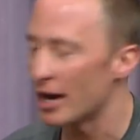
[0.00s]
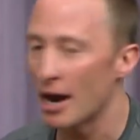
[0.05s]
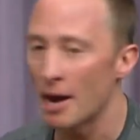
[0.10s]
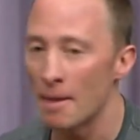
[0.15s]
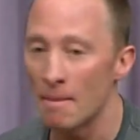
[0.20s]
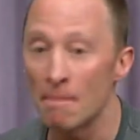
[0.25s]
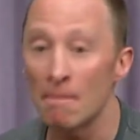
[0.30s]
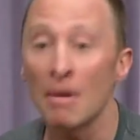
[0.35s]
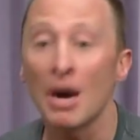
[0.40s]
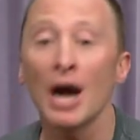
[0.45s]

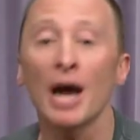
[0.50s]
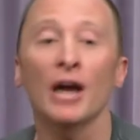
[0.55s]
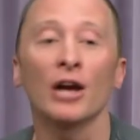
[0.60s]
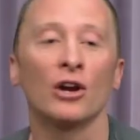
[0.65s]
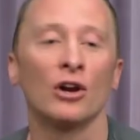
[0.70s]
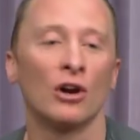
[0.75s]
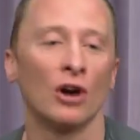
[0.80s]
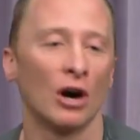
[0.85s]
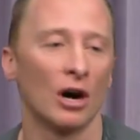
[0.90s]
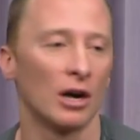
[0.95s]
And my
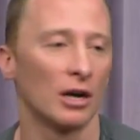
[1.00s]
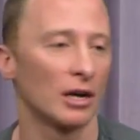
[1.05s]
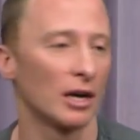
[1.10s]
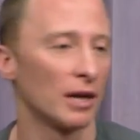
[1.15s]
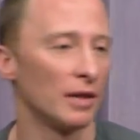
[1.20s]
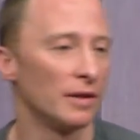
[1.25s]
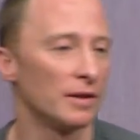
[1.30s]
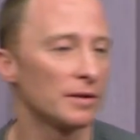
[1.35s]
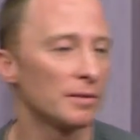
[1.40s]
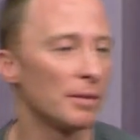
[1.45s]
God,
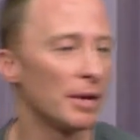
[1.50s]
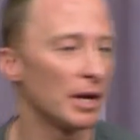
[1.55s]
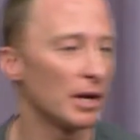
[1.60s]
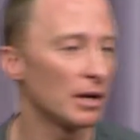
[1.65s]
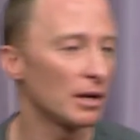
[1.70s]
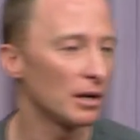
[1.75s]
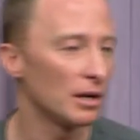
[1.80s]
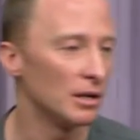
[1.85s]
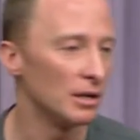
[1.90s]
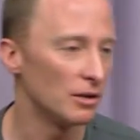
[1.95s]
can this
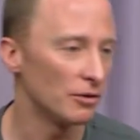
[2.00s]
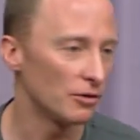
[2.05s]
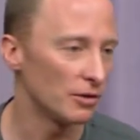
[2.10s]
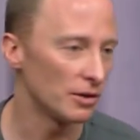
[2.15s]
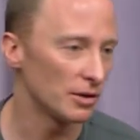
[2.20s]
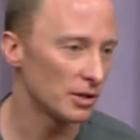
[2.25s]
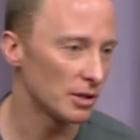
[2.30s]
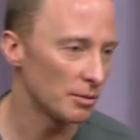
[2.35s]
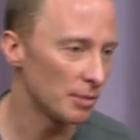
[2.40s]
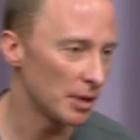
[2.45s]
make a
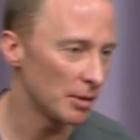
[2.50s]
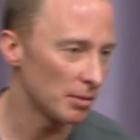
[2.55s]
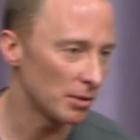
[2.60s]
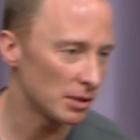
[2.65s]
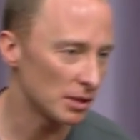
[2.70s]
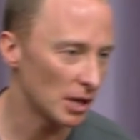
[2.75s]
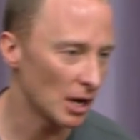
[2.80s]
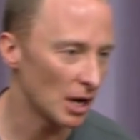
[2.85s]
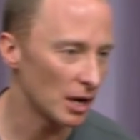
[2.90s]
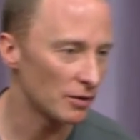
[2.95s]
difference to
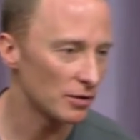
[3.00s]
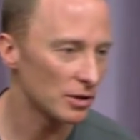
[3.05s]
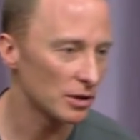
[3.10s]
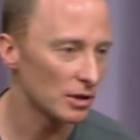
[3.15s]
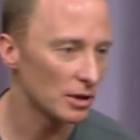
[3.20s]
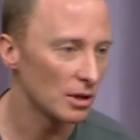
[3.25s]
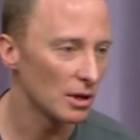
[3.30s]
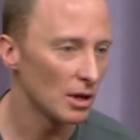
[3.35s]
people's lives?